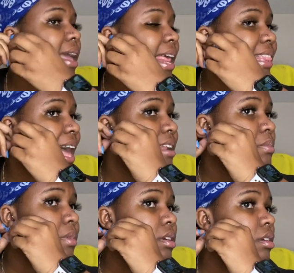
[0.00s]
They lied to
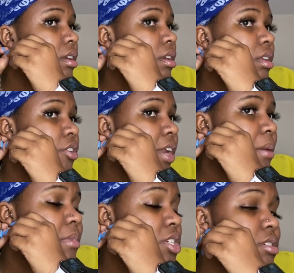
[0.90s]
me during the
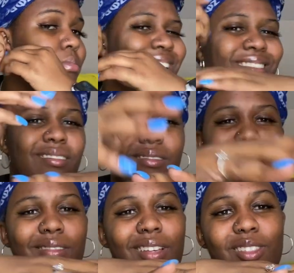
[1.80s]
admission, but
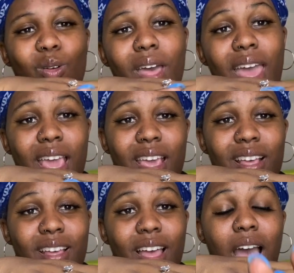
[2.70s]
it's okay.
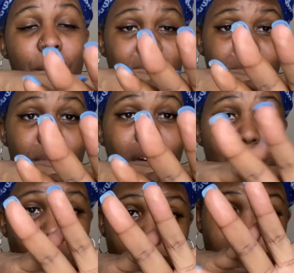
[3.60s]
I'm getting my
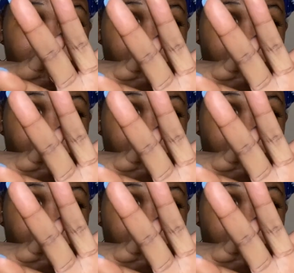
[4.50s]
degree